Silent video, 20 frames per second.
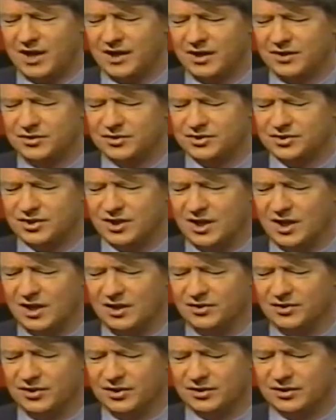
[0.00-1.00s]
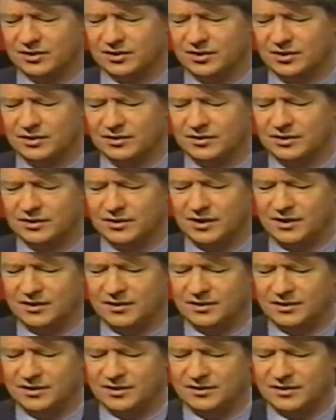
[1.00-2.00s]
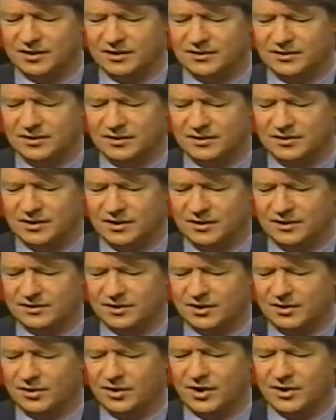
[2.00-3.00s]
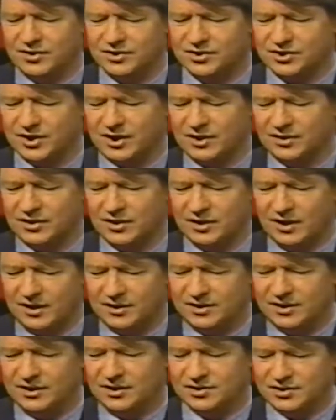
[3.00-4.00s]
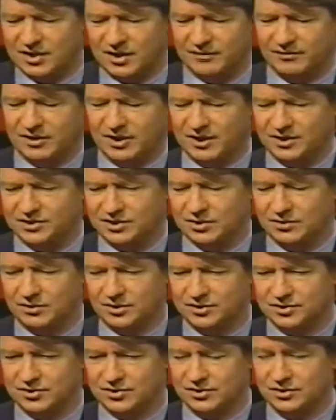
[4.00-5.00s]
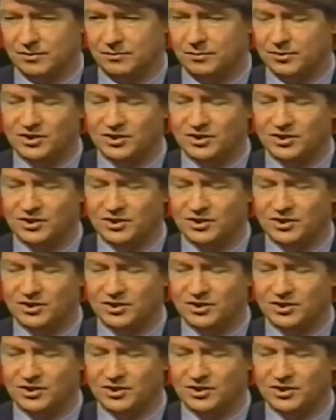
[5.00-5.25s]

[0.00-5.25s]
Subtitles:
understand that, they don't understand that ideas have consequences,